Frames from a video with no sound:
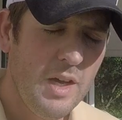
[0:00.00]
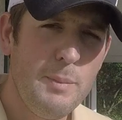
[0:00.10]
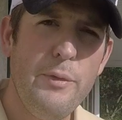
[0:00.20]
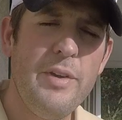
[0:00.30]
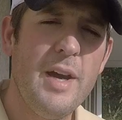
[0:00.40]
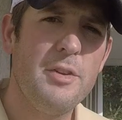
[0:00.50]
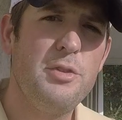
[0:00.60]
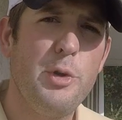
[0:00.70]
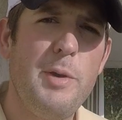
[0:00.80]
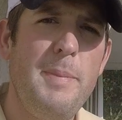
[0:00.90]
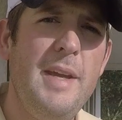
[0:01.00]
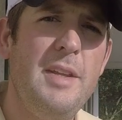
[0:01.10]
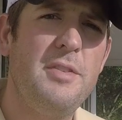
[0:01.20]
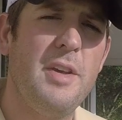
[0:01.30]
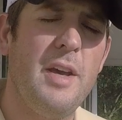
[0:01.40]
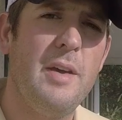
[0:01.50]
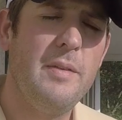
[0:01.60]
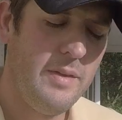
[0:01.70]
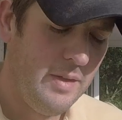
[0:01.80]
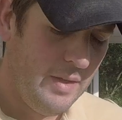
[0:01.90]
Moving on to soybeans,
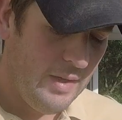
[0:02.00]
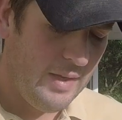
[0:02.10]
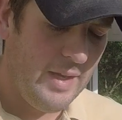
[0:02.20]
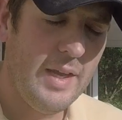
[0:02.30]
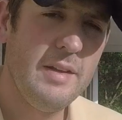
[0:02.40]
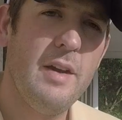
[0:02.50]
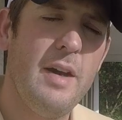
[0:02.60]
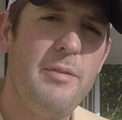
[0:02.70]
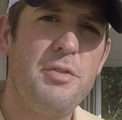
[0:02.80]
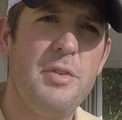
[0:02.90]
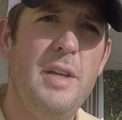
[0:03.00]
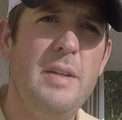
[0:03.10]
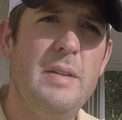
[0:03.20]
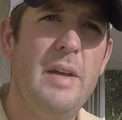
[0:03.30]
again, obviously